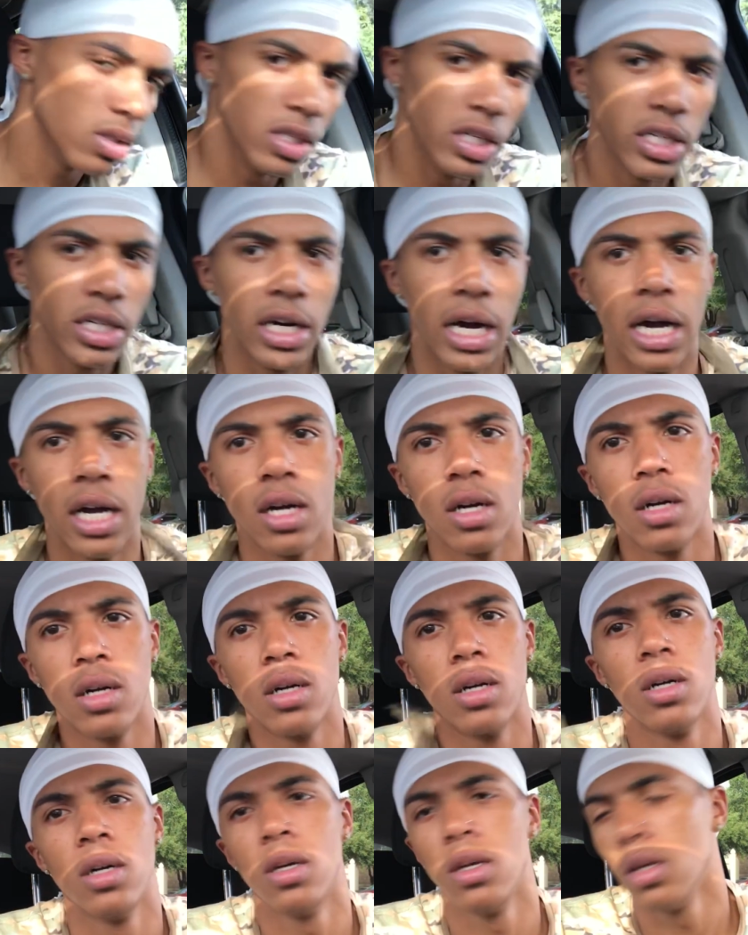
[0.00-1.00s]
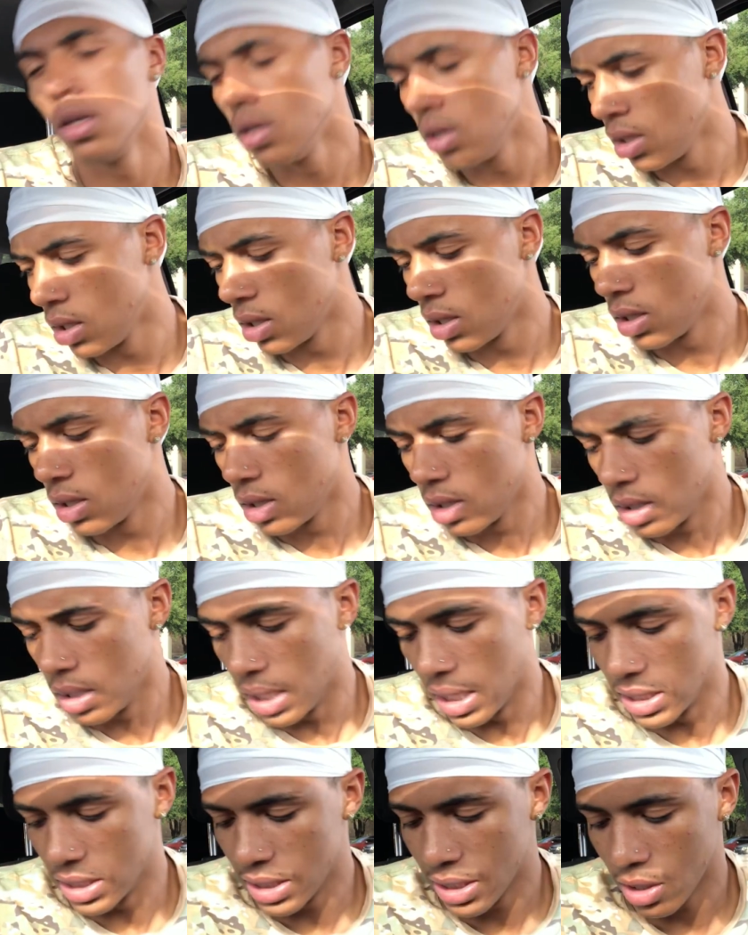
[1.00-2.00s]
yeah,
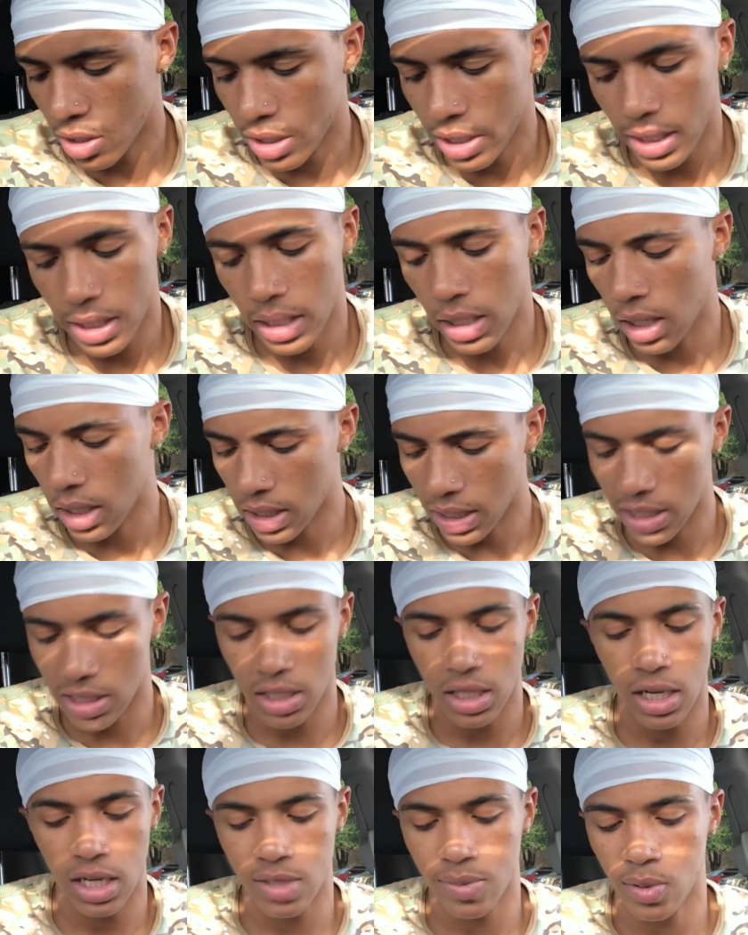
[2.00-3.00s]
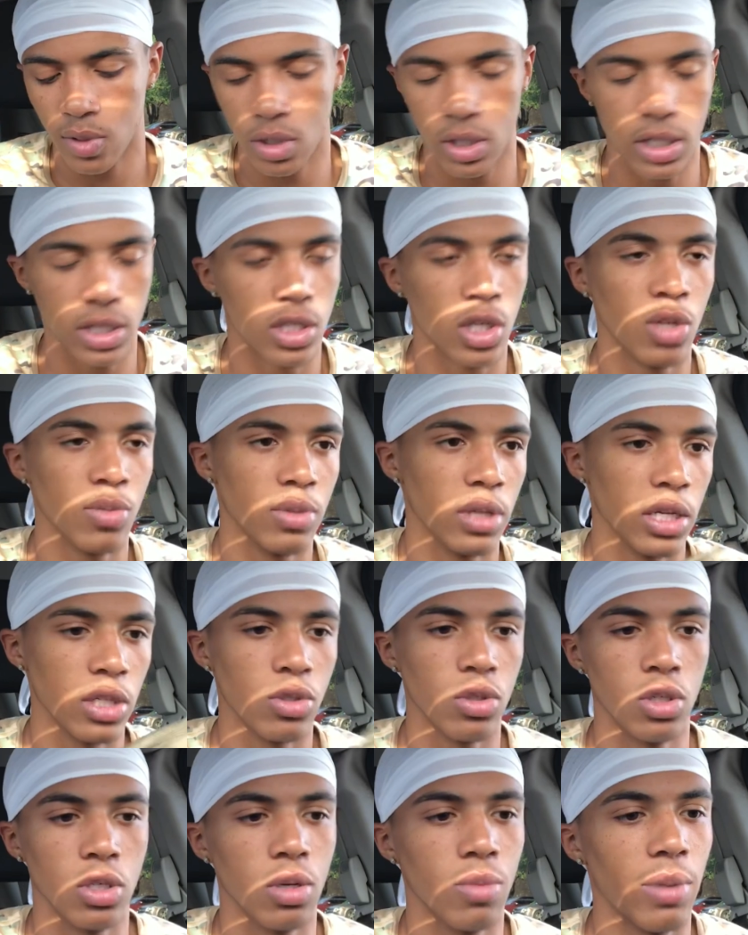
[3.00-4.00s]
I did all that, got to the hospital. They told me, like,
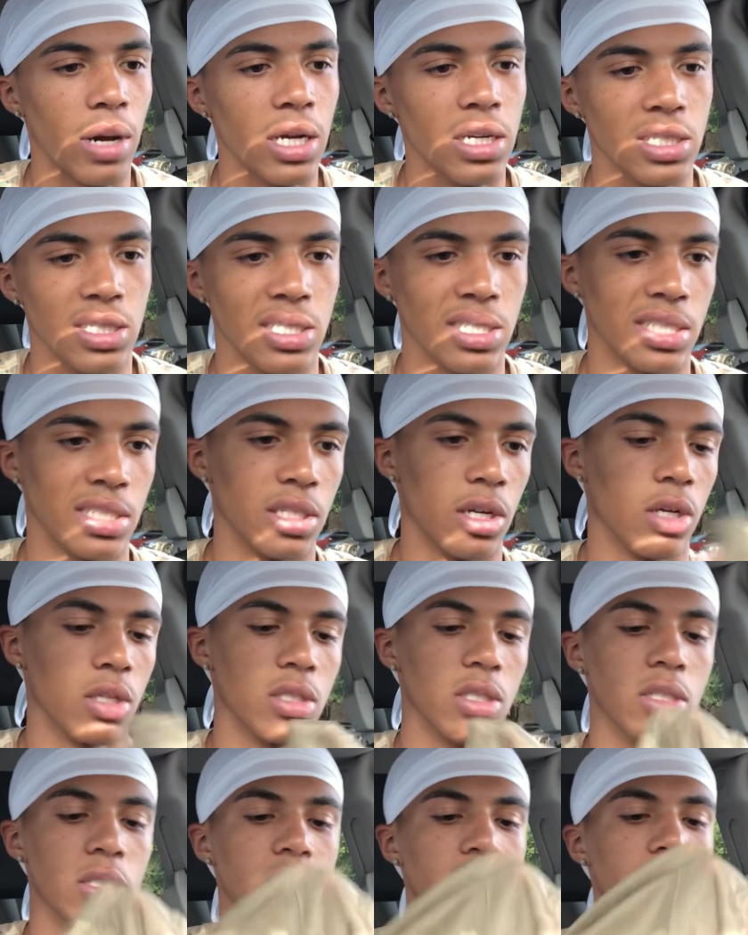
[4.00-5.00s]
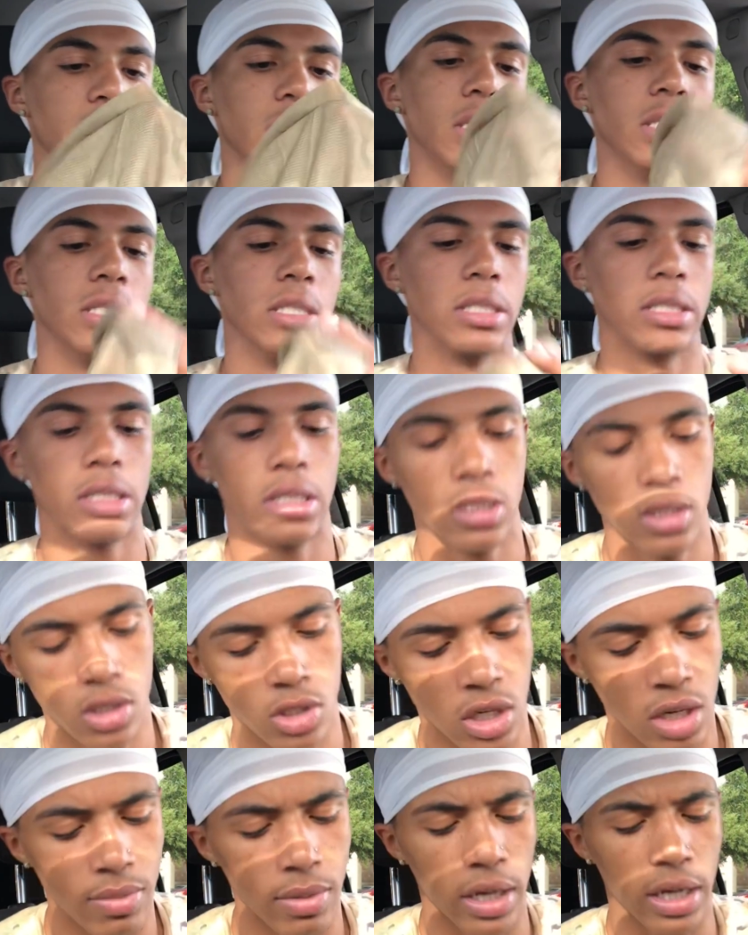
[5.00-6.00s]
your body is exhausted, this and this.
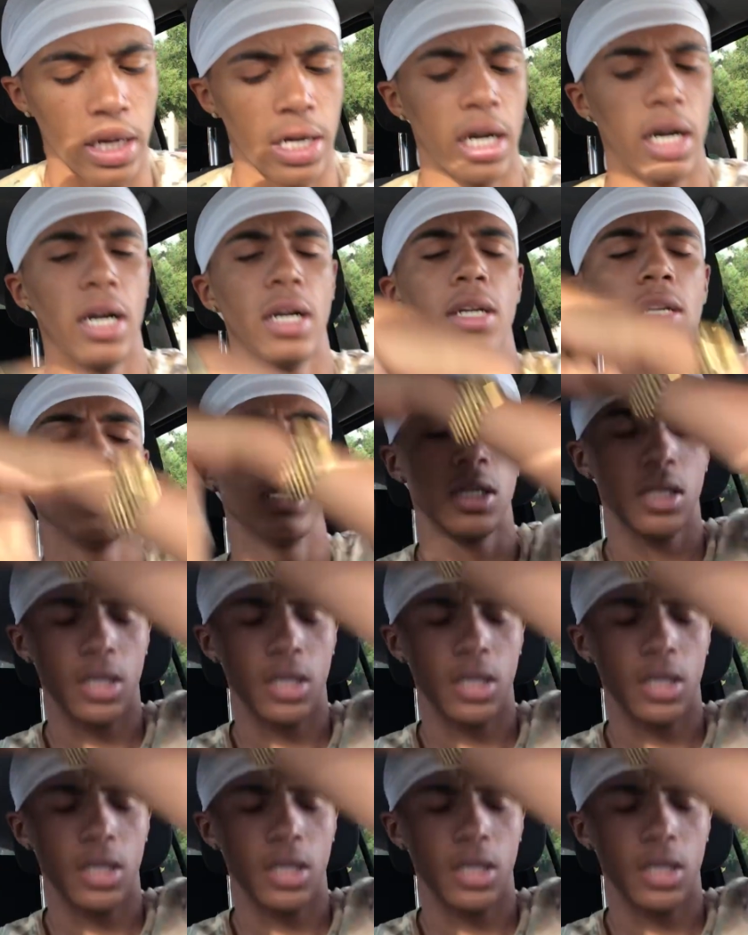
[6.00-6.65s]
So I'm like, all